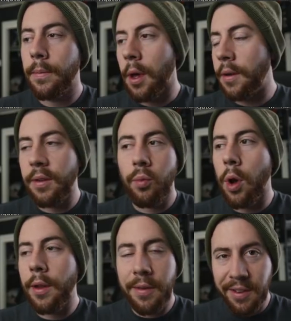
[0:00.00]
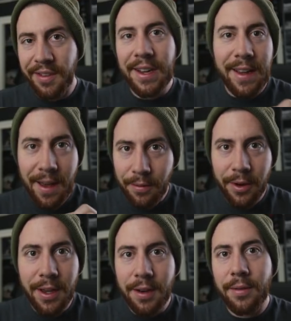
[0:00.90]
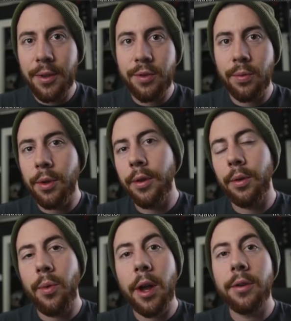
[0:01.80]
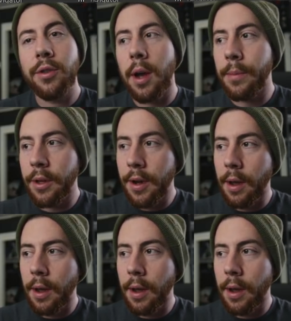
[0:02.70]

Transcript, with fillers: I didn't want to see every individual little water droplet.